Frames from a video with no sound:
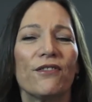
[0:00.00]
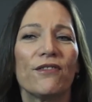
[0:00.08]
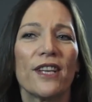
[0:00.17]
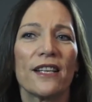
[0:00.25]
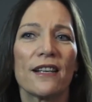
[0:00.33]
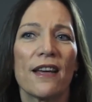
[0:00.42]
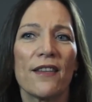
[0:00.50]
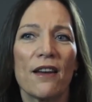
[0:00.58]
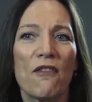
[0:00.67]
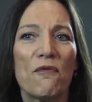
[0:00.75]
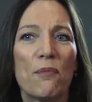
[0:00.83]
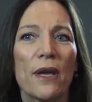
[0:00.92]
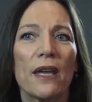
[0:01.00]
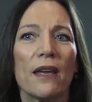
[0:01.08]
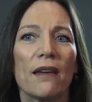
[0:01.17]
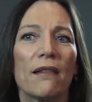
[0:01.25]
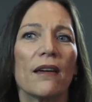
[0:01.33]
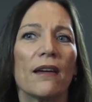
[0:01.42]
things like that of
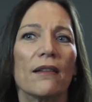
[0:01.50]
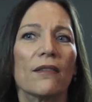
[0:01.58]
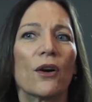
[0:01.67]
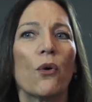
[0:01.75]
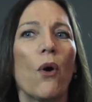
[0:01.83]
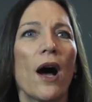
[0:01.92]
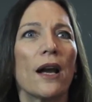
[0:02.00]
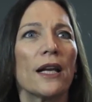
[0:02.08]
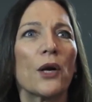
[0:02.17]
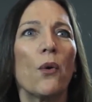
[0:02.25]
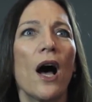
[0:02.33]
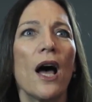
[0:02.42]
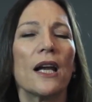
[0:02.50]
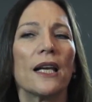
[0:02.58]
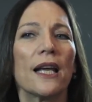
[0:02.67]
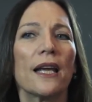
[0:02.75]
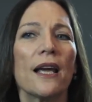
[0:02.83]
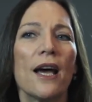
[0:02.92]
being
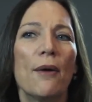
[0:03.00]
quietly,